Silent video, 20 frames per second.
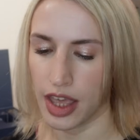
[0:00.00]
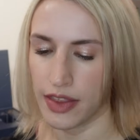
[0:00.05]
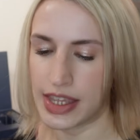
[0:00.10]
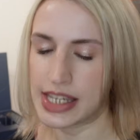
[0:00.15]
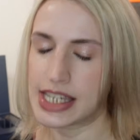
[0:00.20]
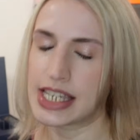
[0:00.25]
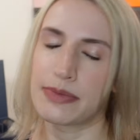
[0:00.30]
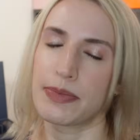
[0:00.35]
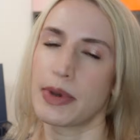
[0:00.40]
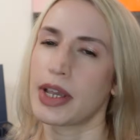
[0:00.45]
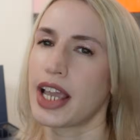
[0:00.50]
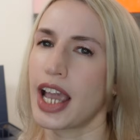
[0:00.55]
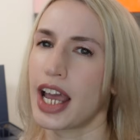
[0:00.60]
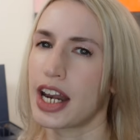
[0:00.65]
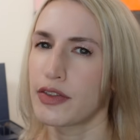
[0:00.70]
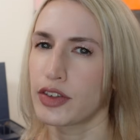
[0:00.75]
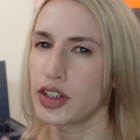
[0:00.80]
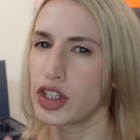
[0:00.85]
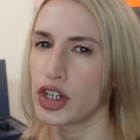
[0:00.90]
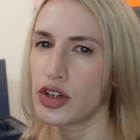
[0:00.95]
This has been
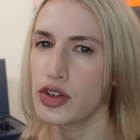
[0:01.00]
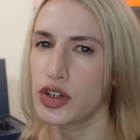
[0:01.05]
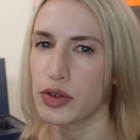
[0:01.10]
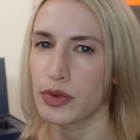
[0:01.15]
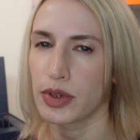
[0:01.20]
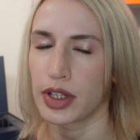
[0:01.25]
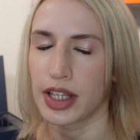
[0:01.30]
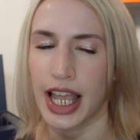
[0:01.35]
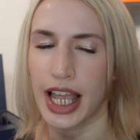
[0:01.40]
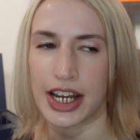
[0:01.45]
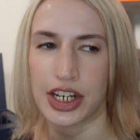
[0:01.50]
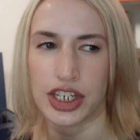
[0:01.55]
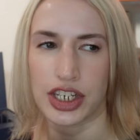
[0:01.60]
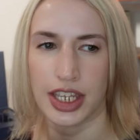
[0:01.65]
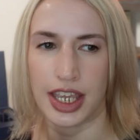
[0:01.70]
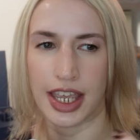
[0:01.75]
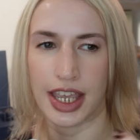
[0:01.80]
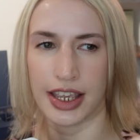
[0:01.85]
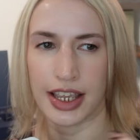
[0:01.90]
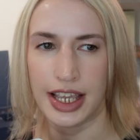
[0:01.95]
kind of unusual,
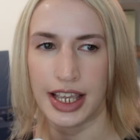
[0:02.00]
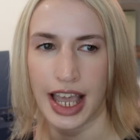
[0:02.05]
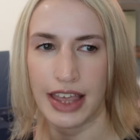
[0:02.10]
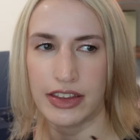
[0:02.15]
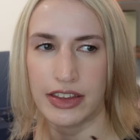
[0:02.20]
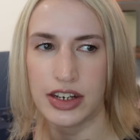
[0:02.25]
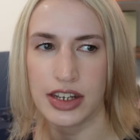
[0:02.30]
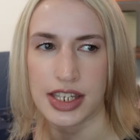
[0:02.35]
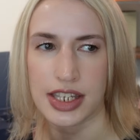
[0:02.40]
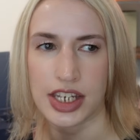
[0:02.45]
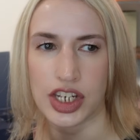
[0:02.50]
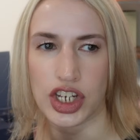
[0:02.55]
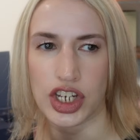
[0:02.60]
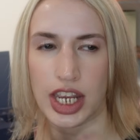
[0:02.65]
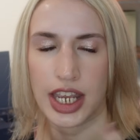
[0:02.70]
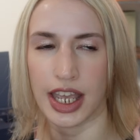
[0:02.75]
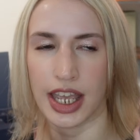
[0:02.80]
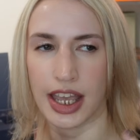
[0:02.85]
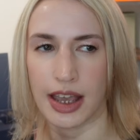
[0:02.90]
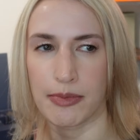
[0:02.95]
actually. In calendars this
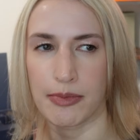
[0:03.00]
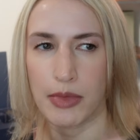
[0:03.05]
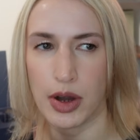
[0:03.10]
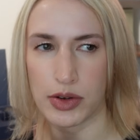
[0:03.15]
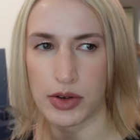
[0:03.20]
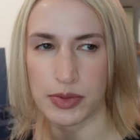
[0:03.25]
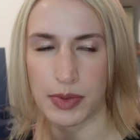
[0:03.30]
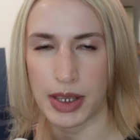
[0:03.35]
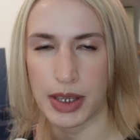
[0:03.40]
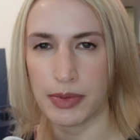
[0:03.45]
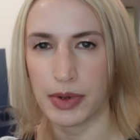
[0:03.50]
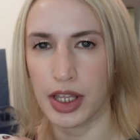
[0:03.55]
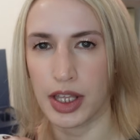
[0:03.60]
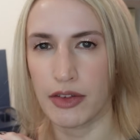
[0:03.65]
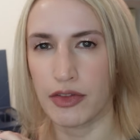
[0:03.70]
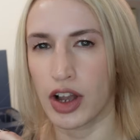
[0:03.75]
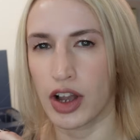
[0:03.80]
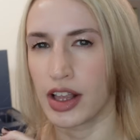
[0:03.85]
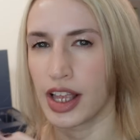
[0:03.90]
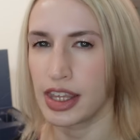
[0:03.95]
year, most people
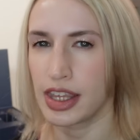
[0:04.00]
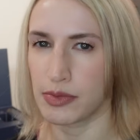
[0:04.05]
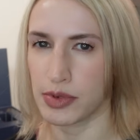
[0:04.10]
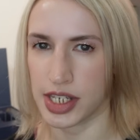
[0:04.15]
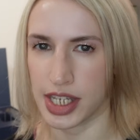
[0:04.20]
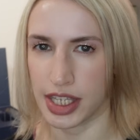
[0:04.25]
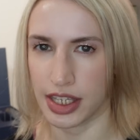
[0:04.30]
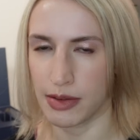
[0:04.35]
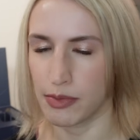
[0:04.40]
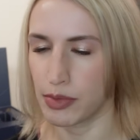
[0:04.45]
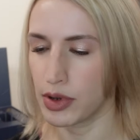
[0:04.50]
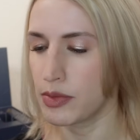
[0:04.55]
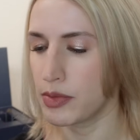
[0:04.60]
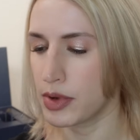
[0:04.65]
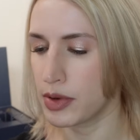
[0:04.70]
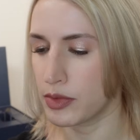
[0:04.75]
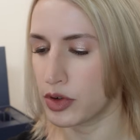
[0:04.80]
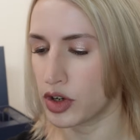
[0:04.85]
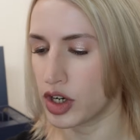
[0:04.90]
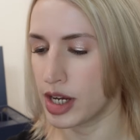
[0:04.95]
have got like the Brazilian Boom
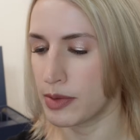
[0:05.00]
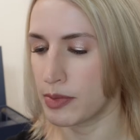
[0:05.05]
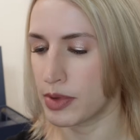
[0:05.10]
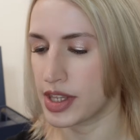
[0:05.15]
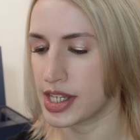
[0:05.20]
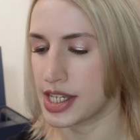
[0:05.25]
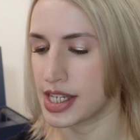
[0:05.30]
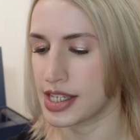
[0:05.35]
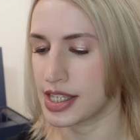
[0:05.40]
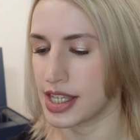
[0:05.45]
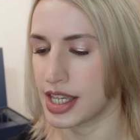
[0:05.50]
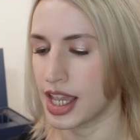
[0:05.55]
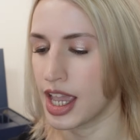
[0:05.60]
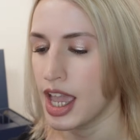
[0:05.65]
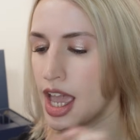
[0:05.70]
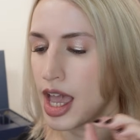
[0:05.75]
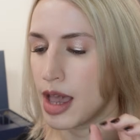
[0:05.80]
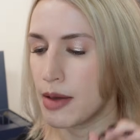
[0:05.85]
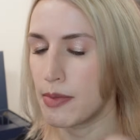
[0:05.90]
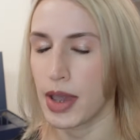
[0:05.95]
Boom Cream, but this is
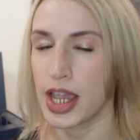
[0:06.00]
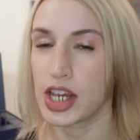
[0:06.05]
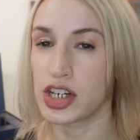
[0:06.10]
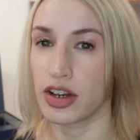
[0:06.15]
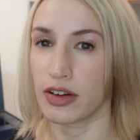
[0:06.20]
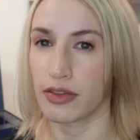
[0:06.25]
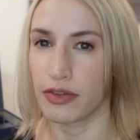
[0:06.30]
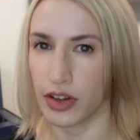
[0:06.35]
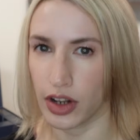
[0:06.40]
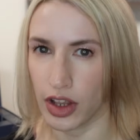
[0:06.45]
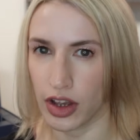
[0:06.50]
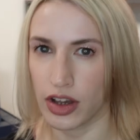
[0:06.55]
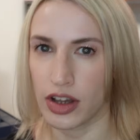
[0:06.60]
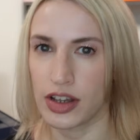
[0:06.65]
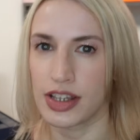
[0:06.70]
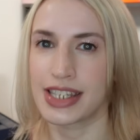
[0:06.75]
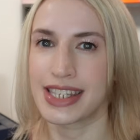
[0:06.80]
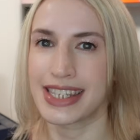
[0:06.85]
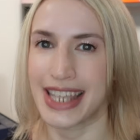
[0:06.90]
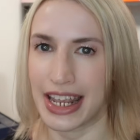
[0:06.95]
the Beige
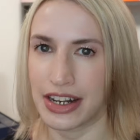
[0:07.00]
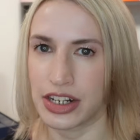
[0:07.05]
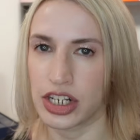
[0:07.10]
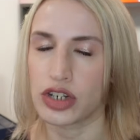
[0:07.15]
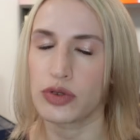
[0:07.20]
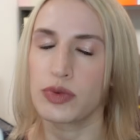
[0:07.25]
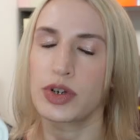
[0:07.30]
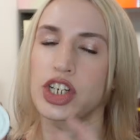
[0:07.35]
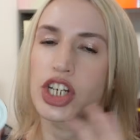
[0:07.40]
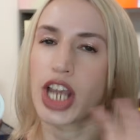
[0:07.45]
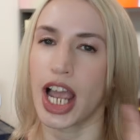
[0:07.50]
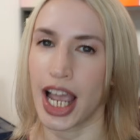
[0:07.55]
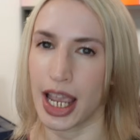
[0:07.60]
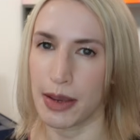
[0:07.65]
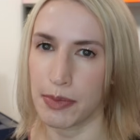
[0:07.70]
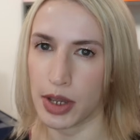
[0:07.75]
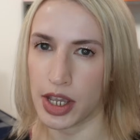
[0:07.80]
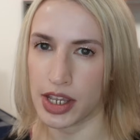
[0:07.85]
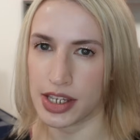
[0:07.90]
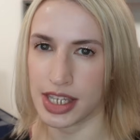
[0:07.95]
Flor scent, which I
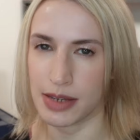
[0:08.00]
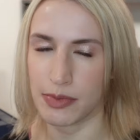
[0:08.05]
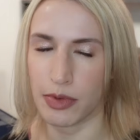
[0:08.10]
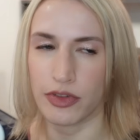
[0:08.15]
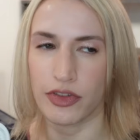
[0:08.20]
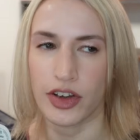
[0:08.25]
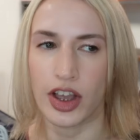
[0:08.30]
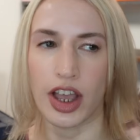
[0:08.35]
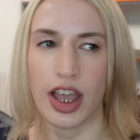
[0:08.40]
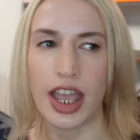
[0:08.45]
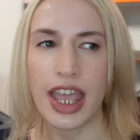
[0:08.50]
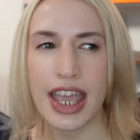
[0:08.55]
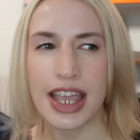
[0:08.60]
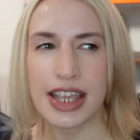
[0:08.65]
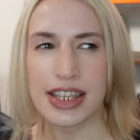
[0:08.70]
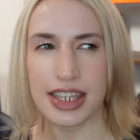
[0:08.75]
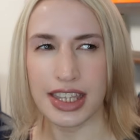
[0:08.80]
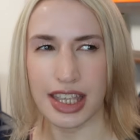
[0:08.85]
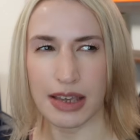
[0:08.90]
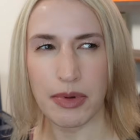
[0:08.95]
personally prefer.
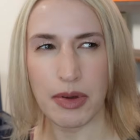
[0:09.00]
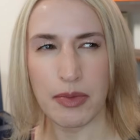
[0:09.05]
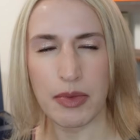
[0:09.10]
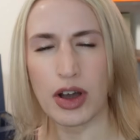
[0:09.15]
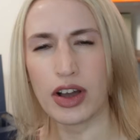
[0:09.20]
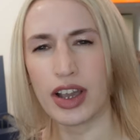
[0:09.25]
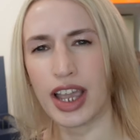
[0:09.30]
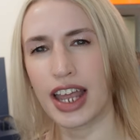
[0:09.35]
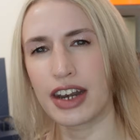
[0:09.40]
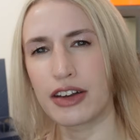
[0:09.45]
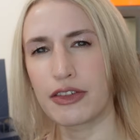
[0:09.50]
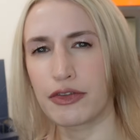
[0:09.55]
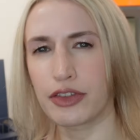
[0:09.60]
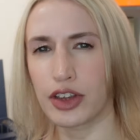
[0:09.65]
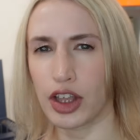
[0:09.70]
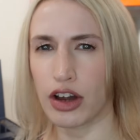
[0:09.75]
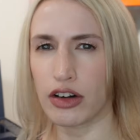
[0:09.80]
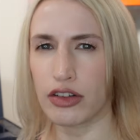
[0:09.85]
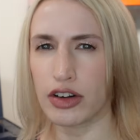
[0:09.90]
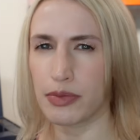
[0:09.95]
It's a little bit more kind of
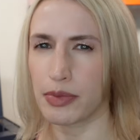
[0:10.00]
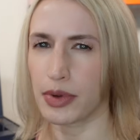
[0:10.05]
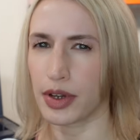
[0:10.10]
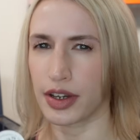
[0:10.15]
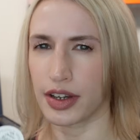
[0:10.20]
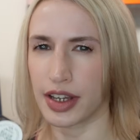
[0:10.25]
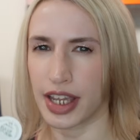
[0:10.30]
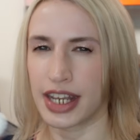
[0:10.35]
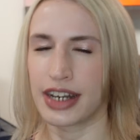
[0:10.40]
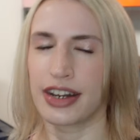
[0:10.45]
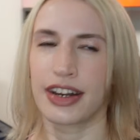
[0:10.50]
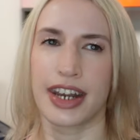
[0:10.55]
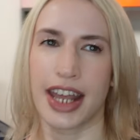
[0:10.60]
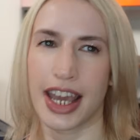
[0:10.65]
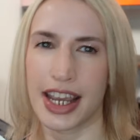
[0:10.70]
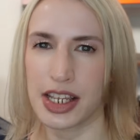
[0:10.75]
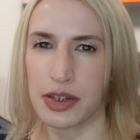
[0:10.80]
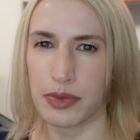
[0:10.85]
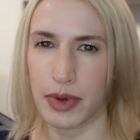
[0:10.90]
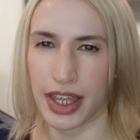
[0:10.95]
floral, but in a
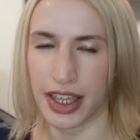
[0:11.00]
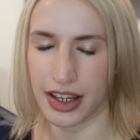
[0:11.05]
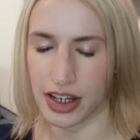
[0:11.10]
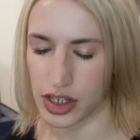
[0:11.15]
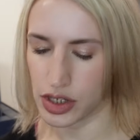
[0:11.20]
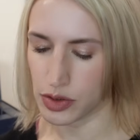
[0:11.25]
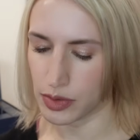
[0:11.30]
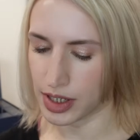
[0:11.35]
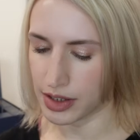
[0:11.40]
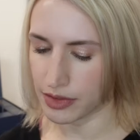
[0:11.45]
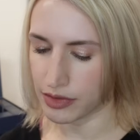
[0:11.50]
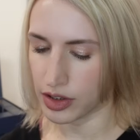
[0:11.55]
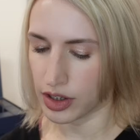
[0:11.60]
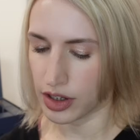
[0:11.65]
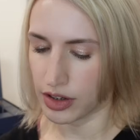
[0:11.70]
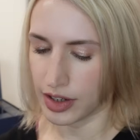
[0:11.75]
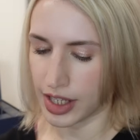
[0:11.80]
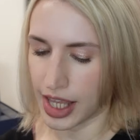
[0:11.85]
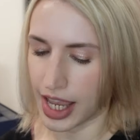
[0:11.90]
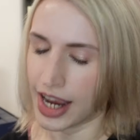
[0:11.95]
nice way, like a sweet
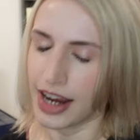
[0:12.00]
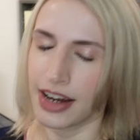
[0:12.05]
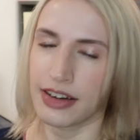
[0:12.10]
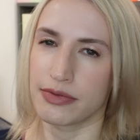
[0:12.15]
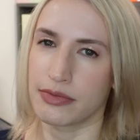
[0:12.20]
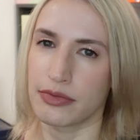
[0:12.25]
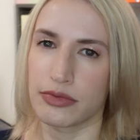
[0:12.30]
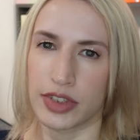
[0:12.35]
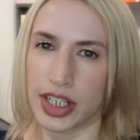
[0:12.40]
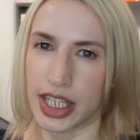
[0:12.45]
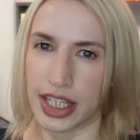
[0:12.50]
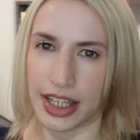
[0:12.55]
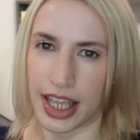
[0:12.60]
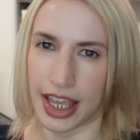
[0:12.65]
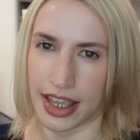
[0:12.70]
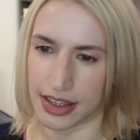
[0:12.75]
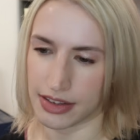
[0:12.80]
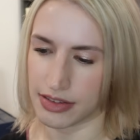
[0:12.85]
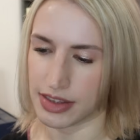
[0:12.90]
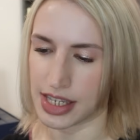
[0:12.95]
floral. I really
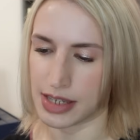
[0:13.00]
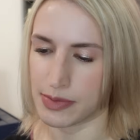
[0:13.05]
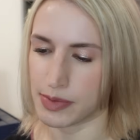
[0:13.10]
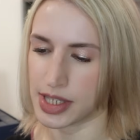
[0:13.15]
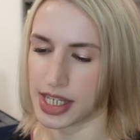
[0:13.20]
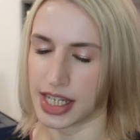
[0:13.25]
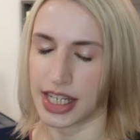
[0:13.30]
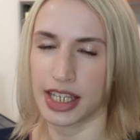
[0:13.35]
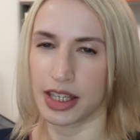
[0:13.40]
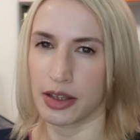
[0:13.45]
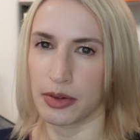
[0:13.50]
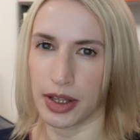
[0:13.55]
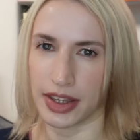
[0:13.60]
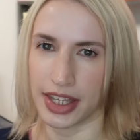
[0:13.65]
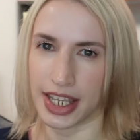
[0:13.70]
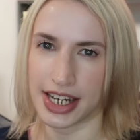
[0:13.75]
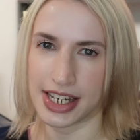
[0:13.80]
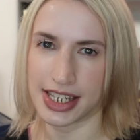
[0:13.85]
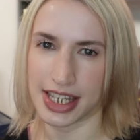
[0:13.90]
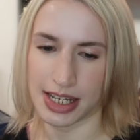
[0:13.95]
like this particular one.
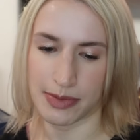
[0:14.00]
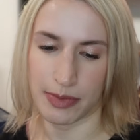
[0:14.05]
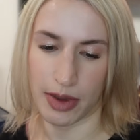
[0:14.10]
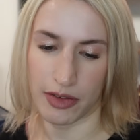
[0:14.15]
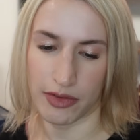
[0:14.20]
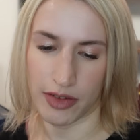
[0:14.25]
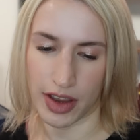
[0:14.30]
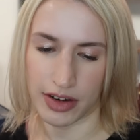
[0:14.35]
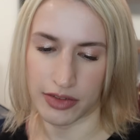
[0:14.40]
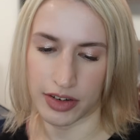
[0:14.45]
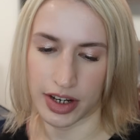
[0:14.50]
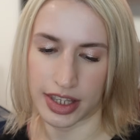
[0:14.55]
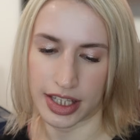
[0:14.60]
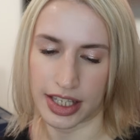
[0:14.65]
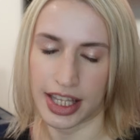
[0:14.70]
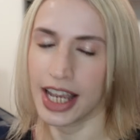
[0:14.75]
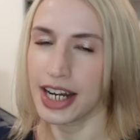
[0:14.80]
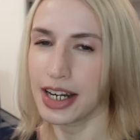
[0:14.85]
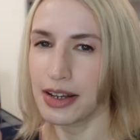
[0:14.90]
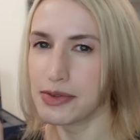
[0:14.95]
Like I said, it's my favorite in the
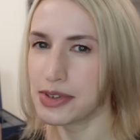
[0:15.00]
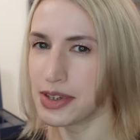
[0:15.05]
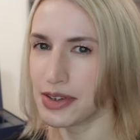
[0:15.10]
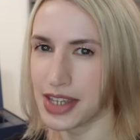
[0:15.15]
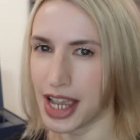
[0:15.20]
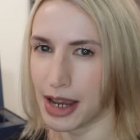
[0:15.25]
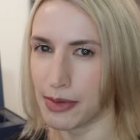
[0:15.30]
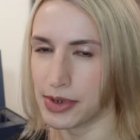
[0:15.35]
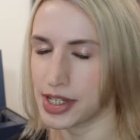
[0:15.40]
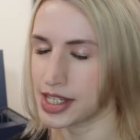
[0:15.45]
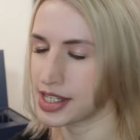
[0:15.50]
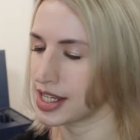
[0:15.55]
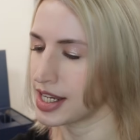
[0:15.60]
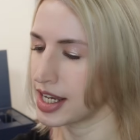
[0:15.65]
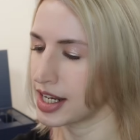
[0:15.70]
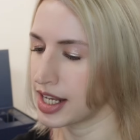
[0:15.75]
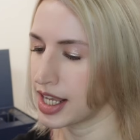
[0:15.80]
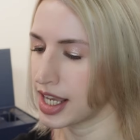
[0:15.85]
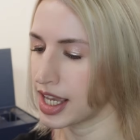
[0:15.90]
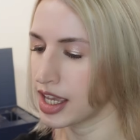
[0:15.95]
lineup, so I was happy to see
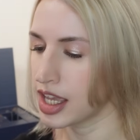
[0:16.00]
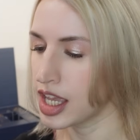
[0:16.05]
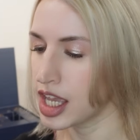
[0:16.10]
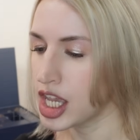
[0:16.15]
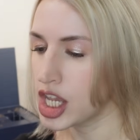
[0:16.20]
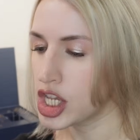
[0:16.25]
it in here.